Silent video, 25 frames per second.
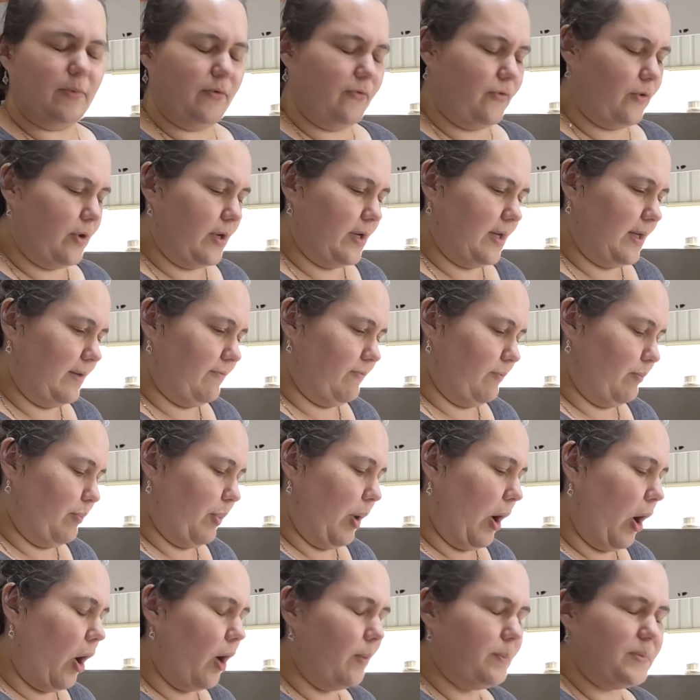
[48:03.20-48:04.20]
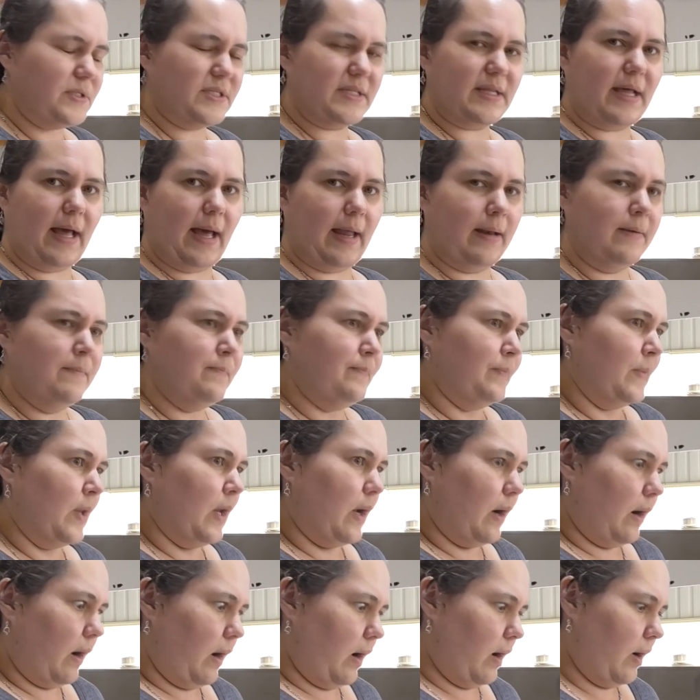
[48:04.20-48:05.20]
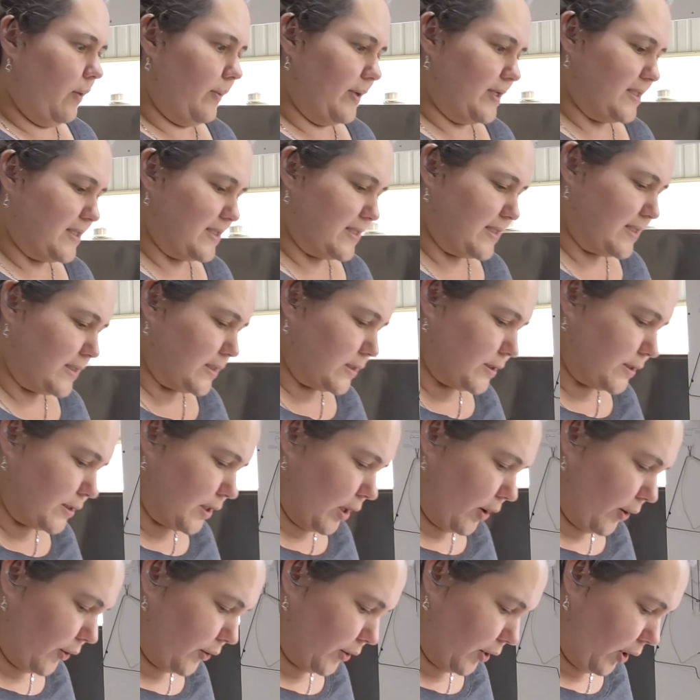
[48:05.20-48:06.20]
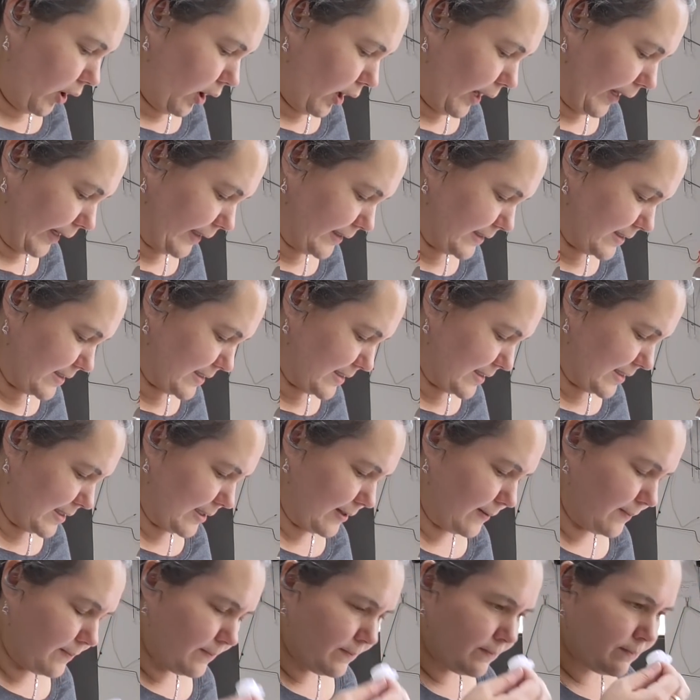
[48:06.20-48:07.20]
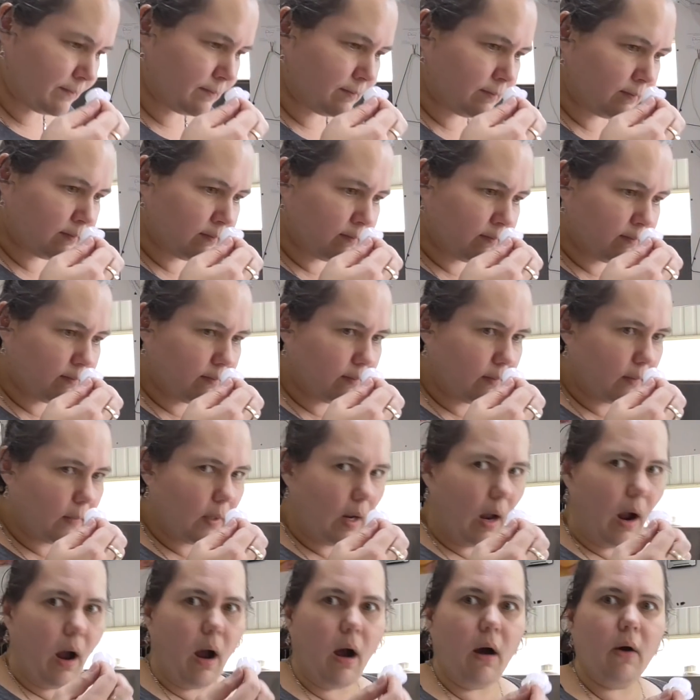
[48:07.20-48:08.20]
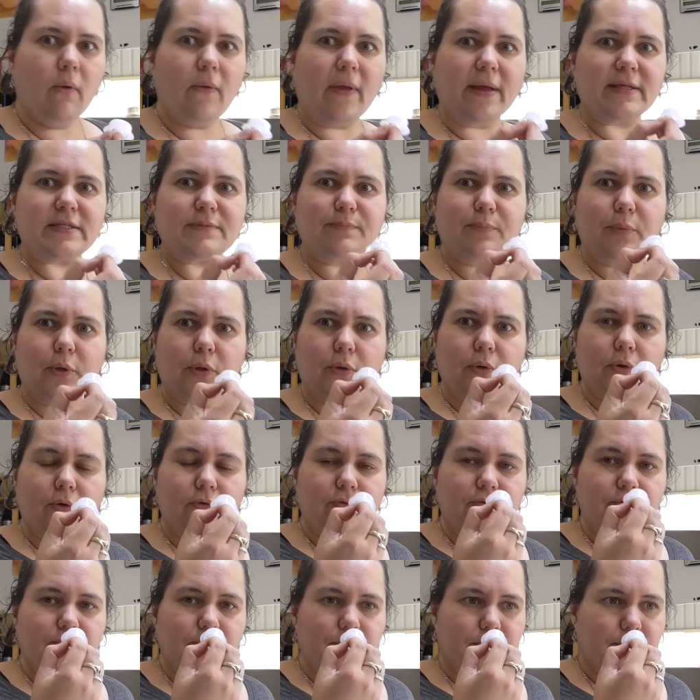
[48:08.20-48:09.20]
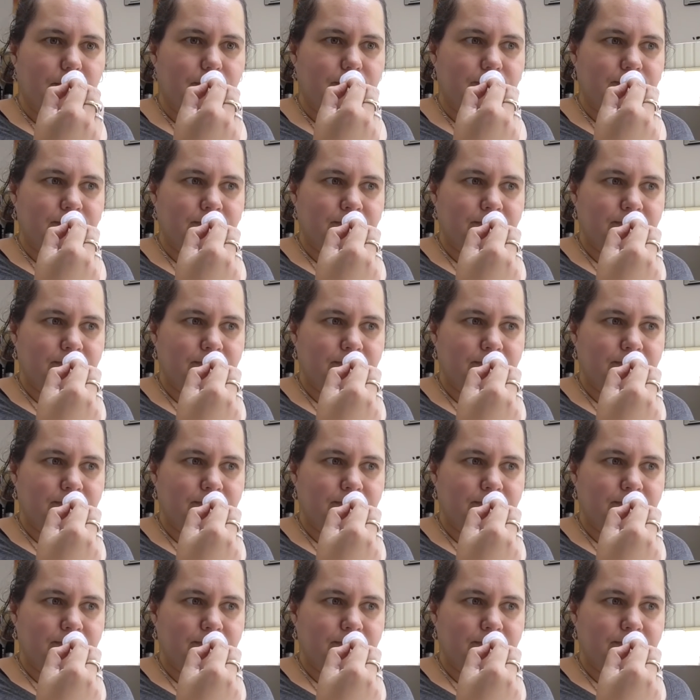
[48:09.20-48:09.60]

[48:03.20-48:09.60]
it before I'd even popped that. Oh, it's so nice. Oh, that's beautiful.